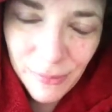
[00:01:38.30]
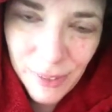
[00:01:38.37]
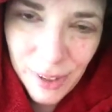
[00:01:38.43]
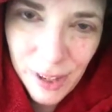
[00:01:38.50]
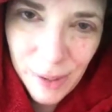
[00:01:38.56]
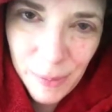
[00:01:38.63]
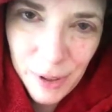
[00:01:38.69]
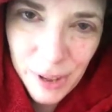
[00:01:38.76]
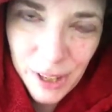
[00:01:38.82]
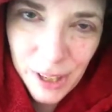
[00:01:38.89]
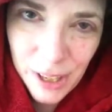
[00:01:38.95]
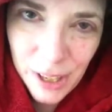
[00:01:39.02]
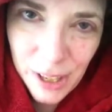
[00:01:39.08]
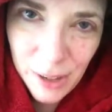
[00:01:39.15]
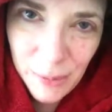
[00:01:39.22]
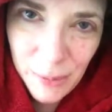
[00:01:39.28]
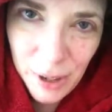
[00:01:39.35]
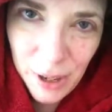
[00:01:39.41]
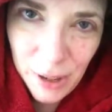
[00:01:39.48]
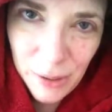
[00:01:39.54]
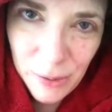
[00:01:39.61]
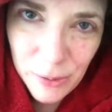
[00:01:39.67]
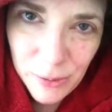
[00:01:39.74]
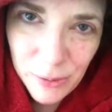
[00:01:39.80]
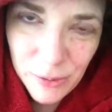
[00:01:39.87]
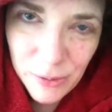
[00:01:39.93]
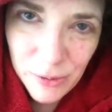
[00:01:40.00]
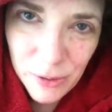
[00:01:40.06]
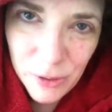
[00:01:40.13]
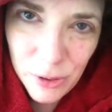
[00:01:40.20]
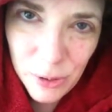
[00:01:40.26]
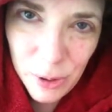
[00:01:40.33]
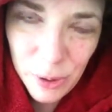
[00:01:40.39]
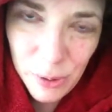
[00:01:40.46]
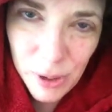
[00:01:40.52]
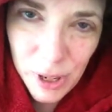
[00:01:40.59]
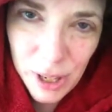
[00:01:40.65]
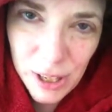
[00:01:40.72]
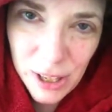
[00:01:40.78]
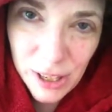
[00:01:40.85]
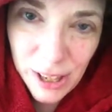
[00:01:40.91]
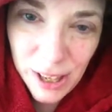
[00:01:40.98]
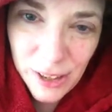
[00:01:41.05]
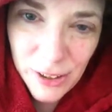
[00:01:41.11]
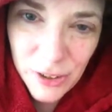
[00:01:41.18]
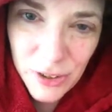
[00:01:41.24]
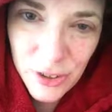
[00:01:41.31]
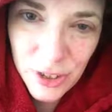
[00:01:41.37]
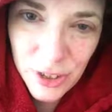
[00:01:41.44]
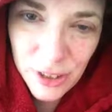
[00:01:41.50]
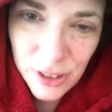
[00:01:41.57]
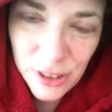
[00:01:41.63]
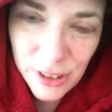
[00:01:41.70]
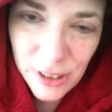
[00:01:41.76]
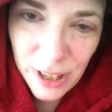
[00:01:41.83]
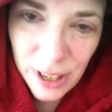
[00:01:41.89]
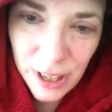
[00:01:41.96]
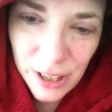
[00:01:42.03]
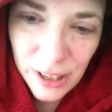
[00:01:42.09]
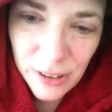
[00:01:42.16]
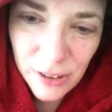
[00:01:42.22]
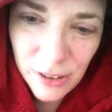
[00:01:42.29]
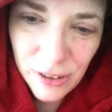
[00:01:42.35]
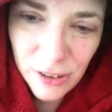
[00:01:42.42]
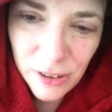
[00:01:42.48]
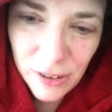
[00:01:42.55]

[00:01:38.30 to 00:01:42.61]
And I've been thinking about doing what I did last year, and